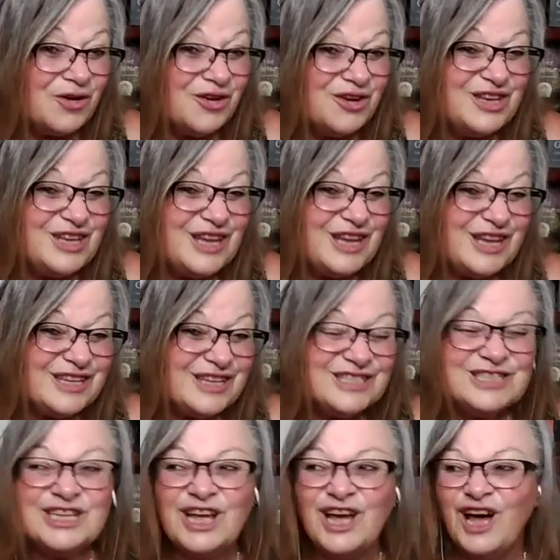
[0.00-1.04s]

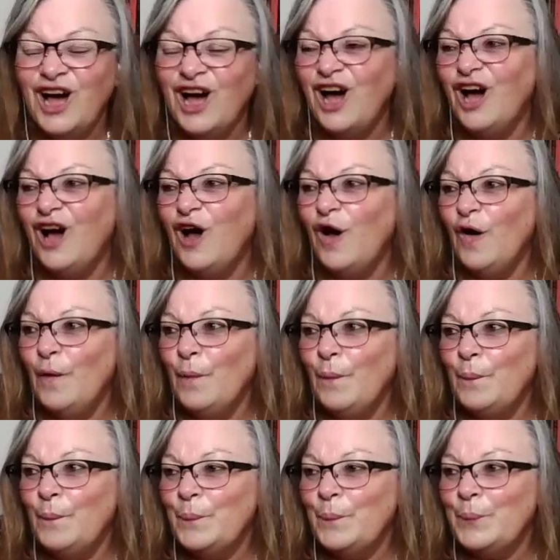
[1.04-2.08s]
context
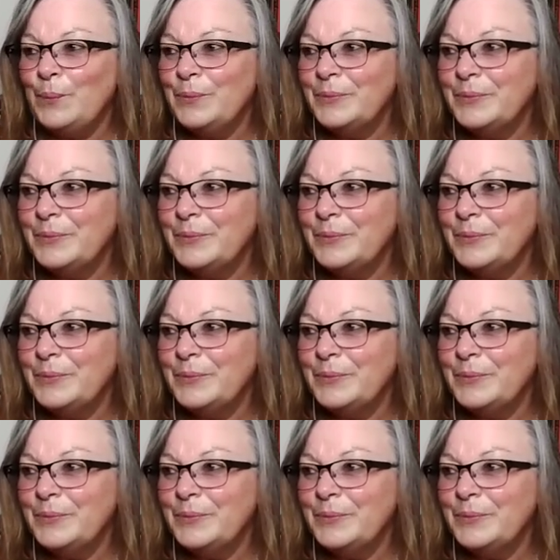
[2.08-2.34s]
of